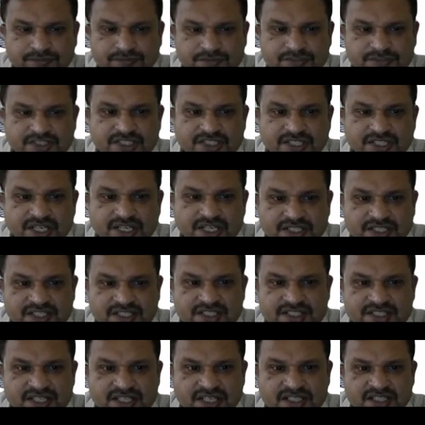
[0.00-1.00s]
see that
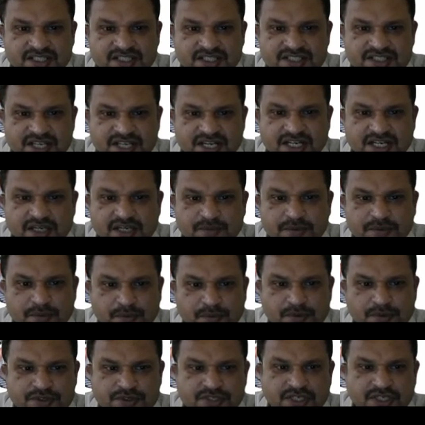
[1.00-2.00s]
these are the standard
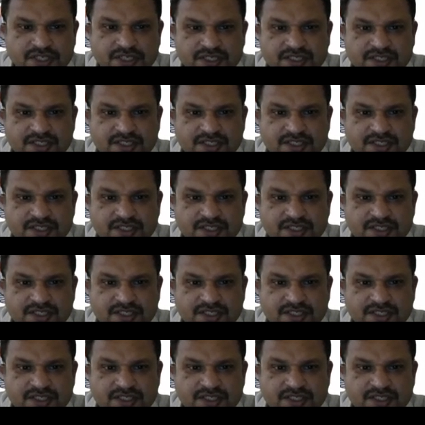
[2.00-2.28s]
proportion.